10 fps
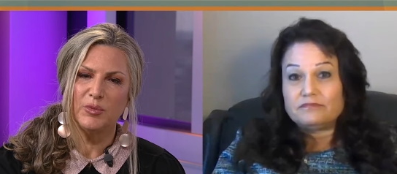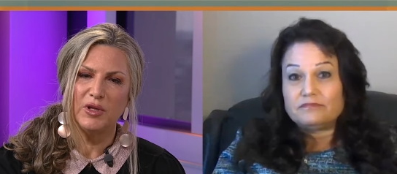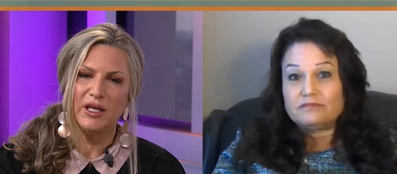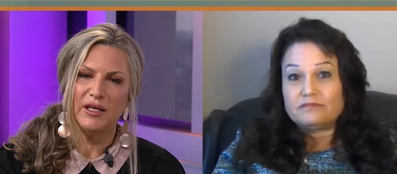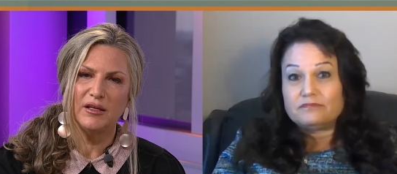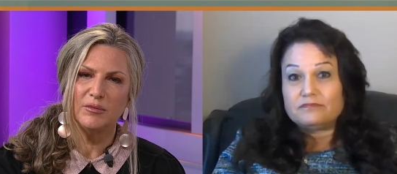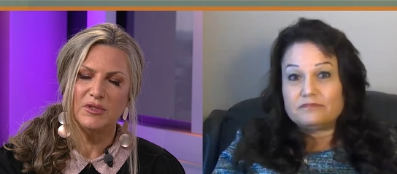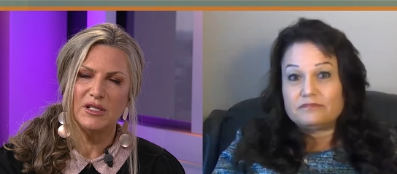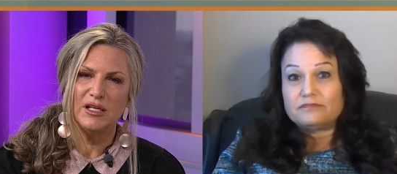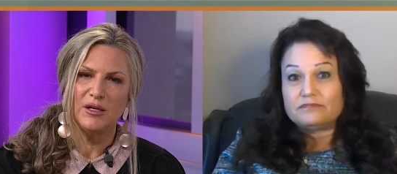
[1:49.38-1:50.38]
Speaker 1: with him?
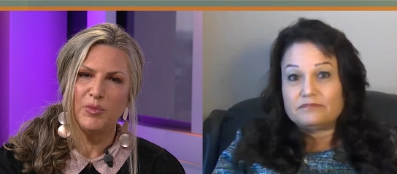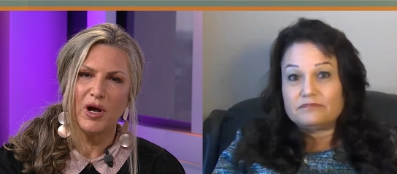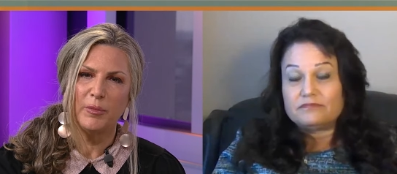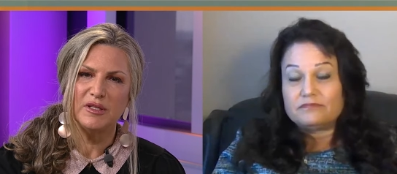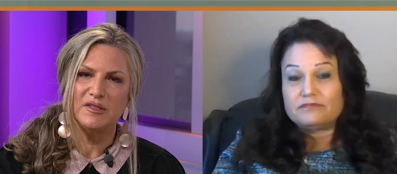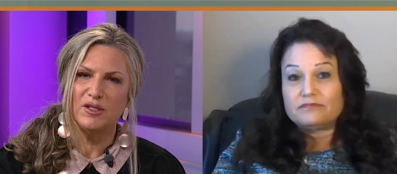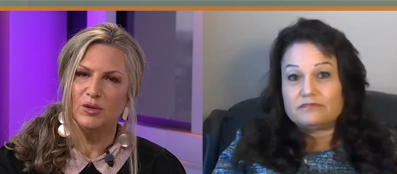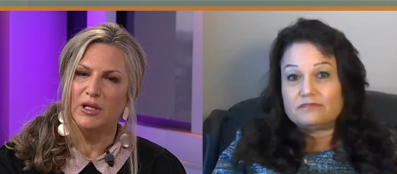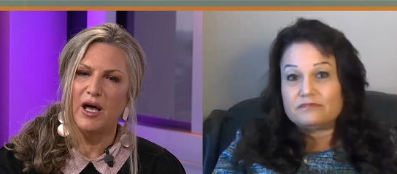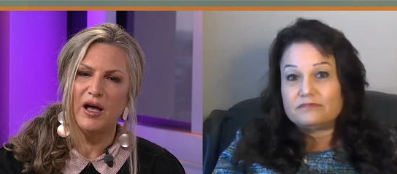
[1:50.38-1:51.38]
Did he promise you
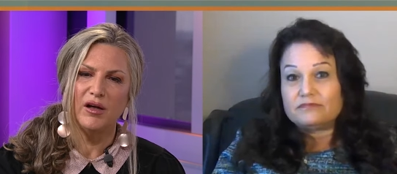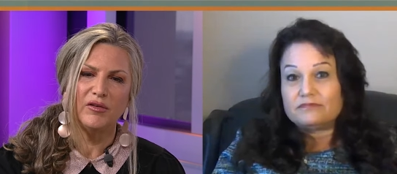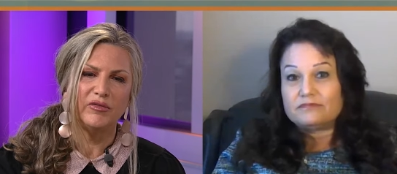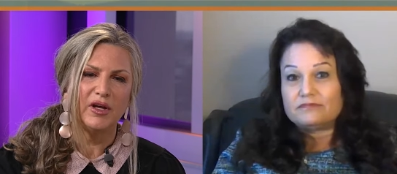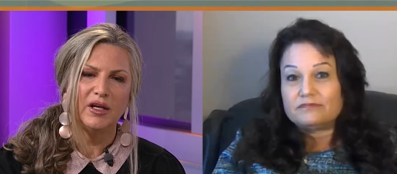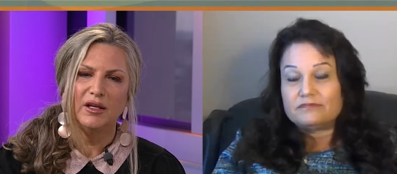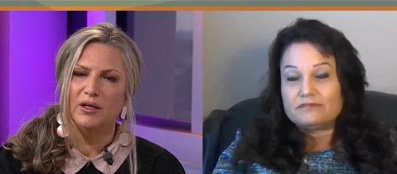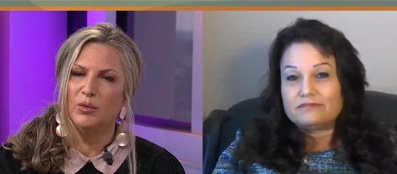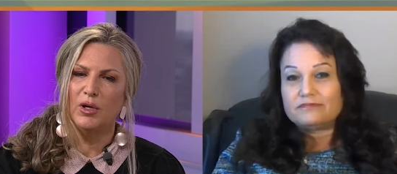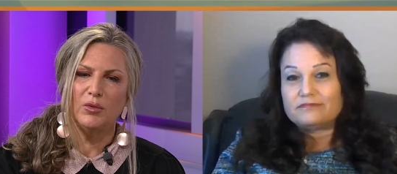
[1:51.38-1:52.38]
love?
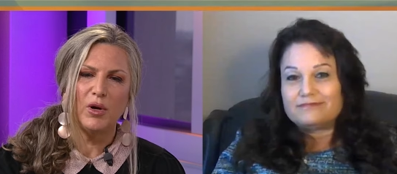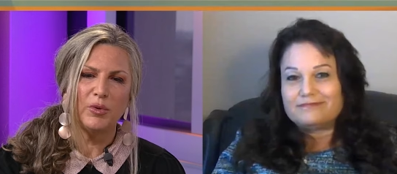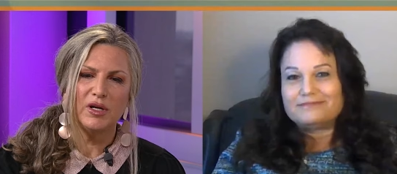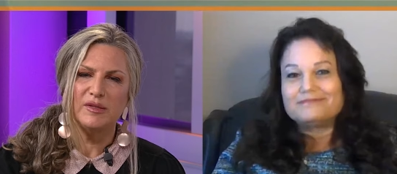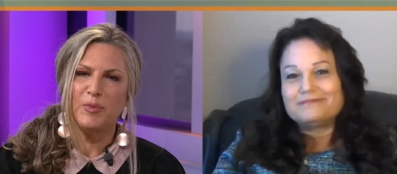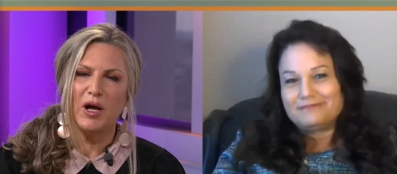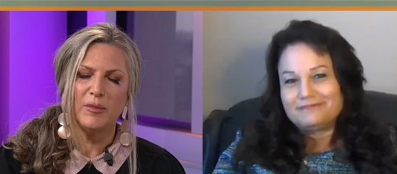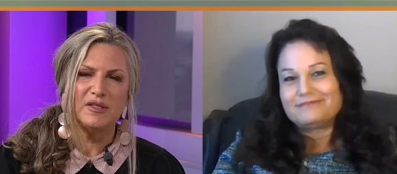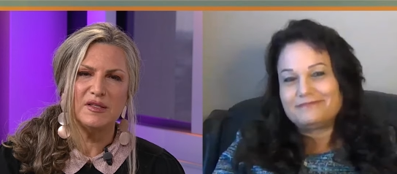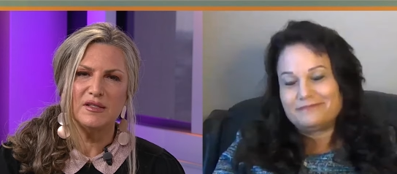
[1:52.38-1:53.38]
What, what were his
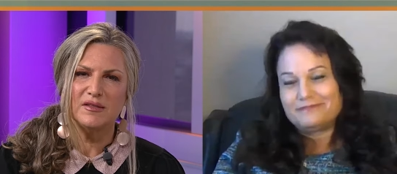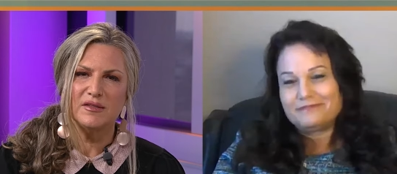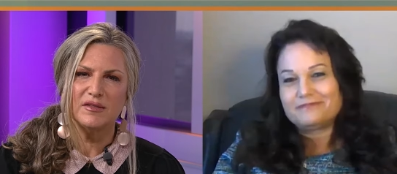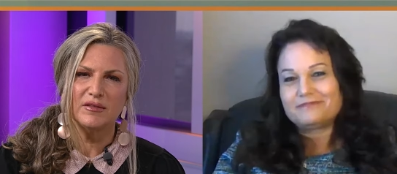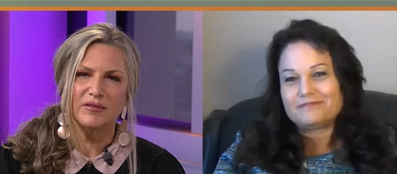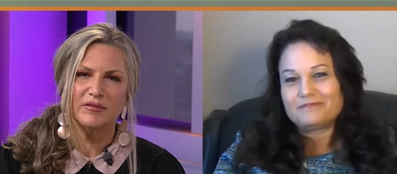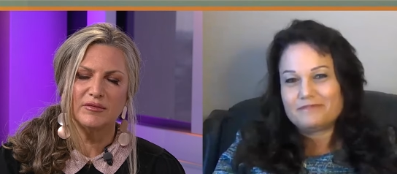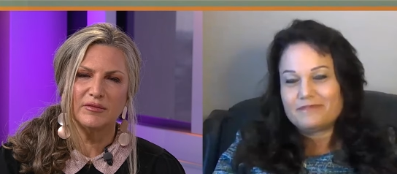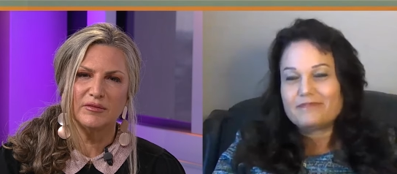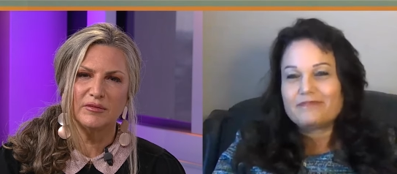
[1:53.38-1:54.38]
promises?
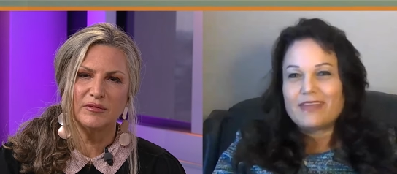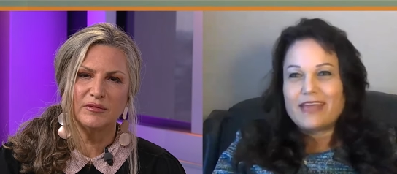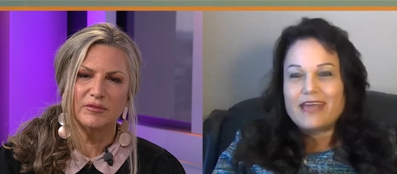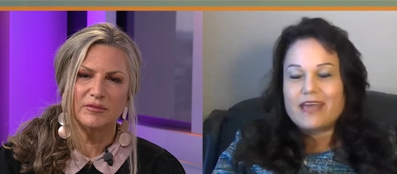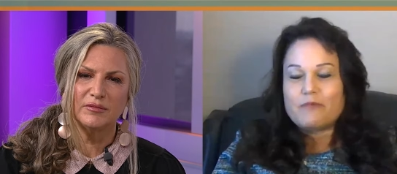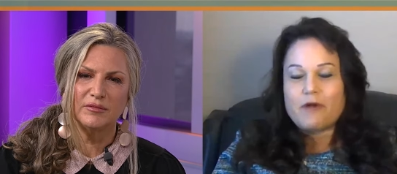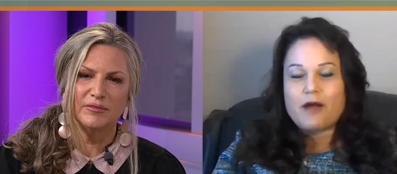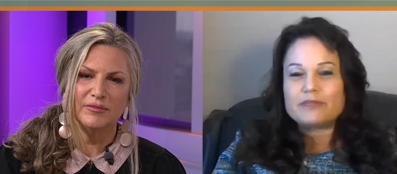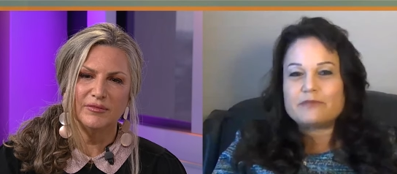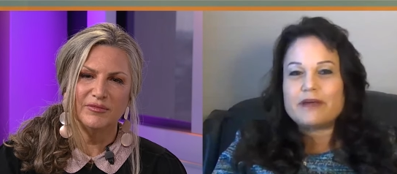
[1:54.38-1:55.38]
Speaker 2: He
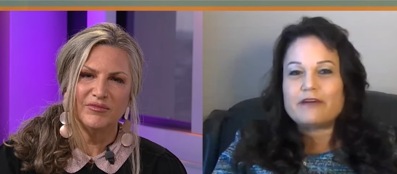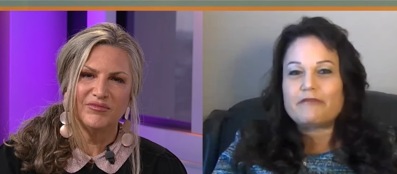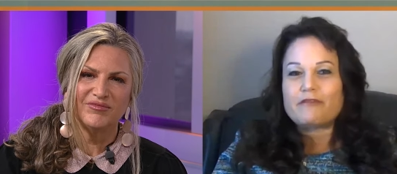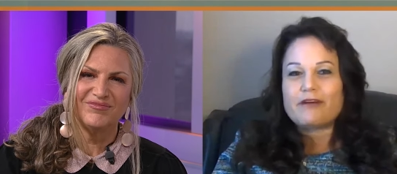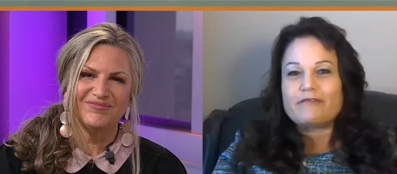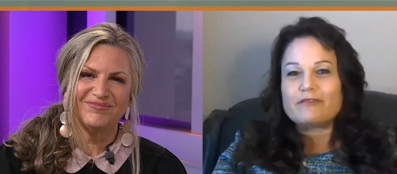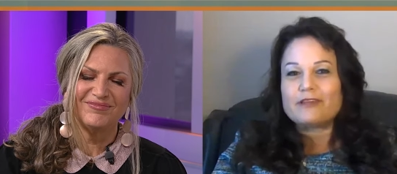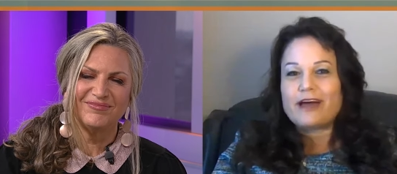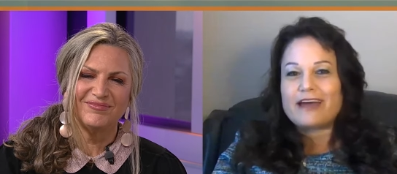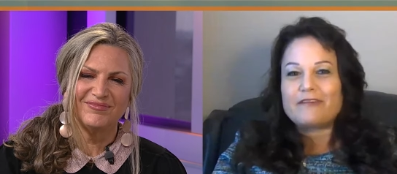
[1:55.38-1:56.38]
promised me a
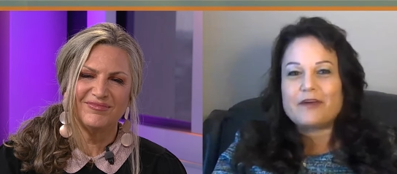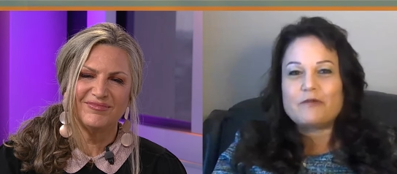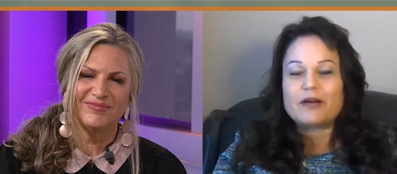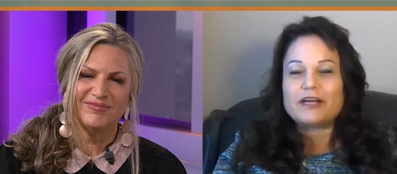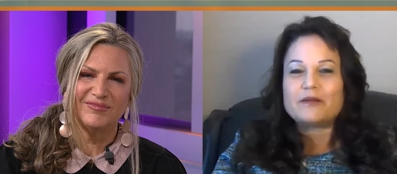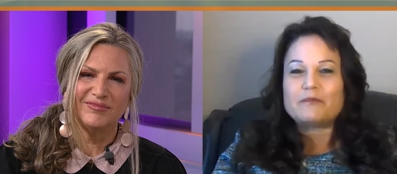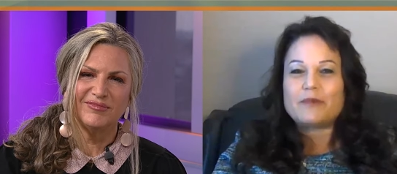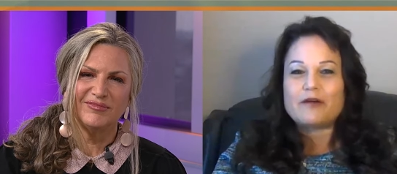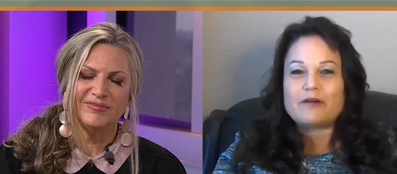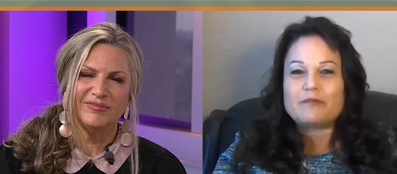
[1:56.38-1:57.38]
forever life. He mm-hmm. wanted
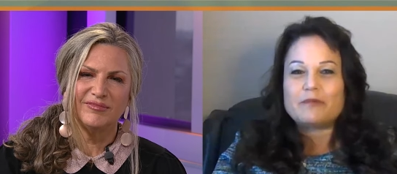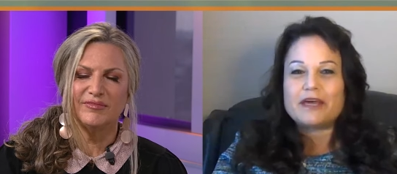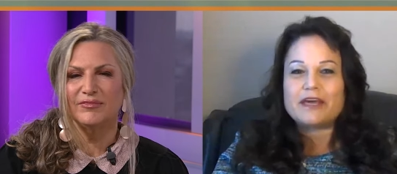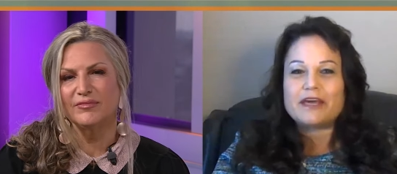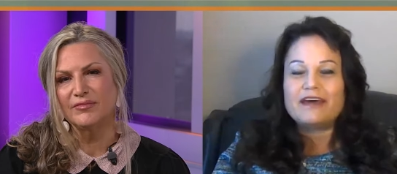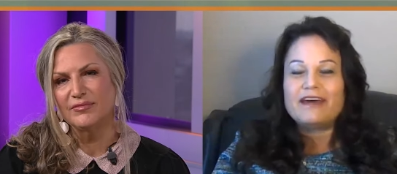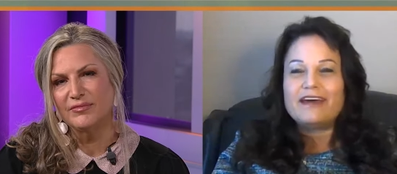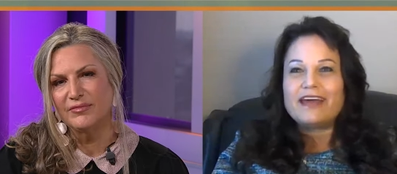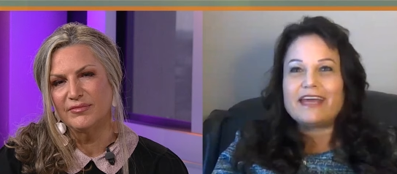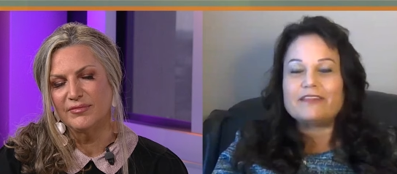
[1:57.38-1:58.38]
to marry me.
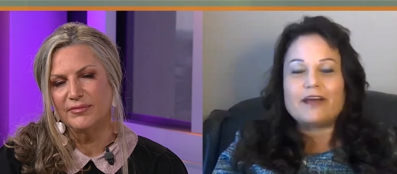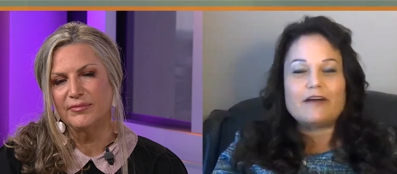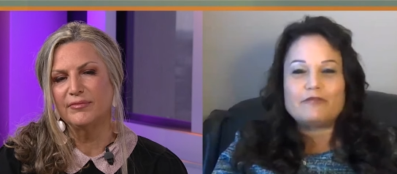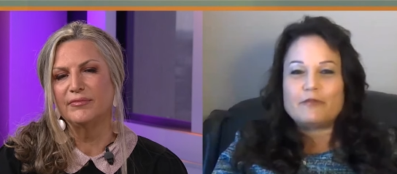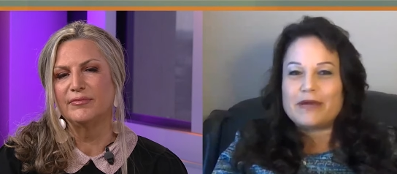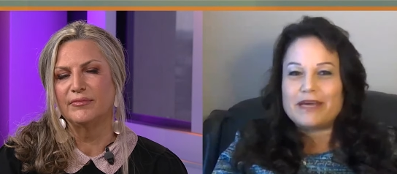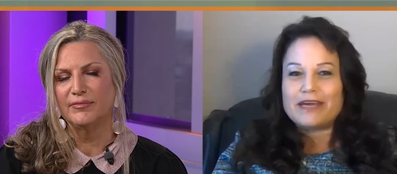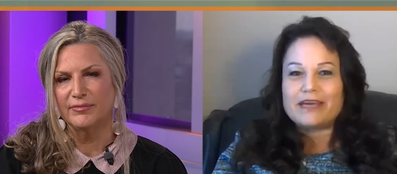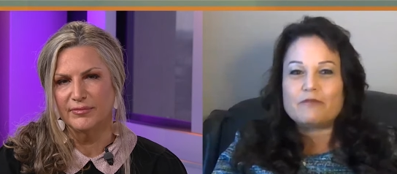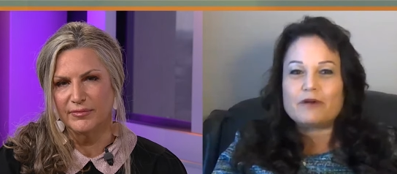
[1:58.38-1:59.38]
Mm-hmm. He loved
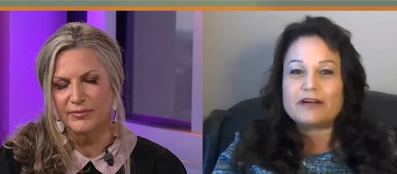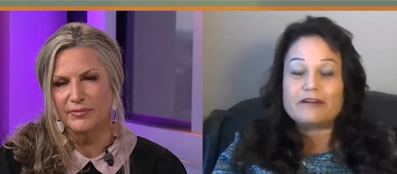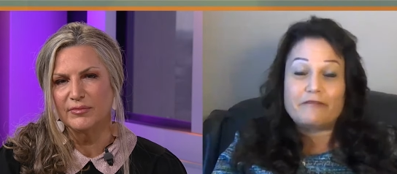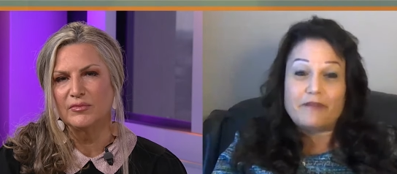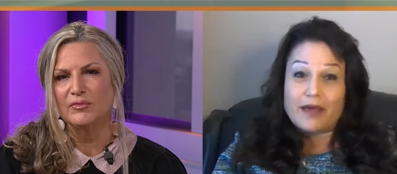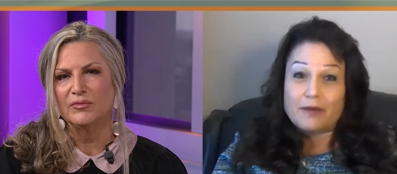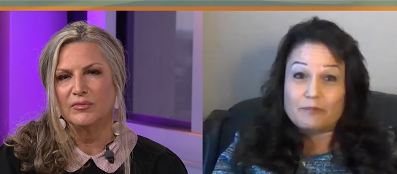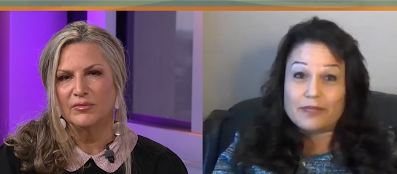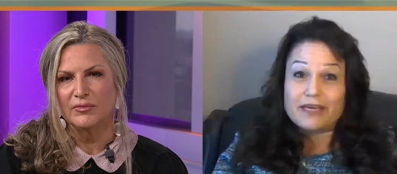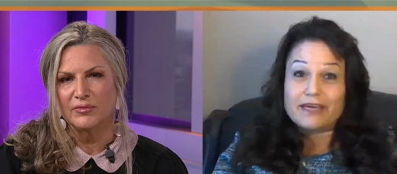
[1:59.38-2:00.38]
me. He wanted a
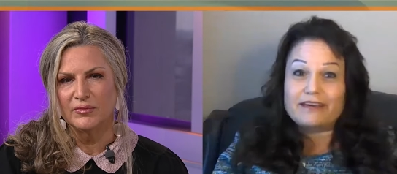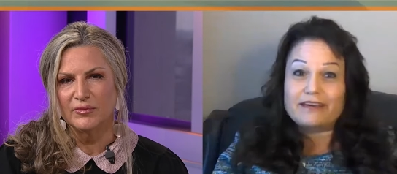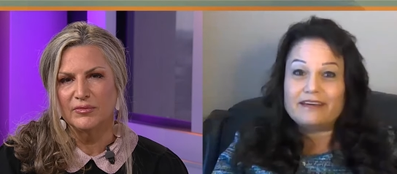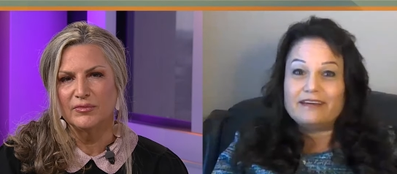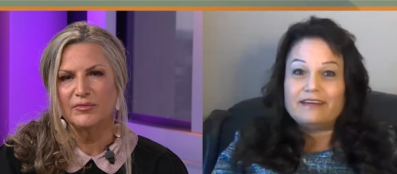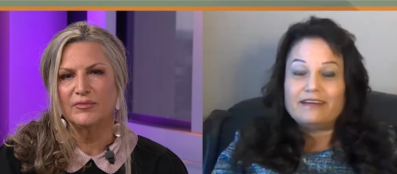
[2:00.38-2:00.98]
family.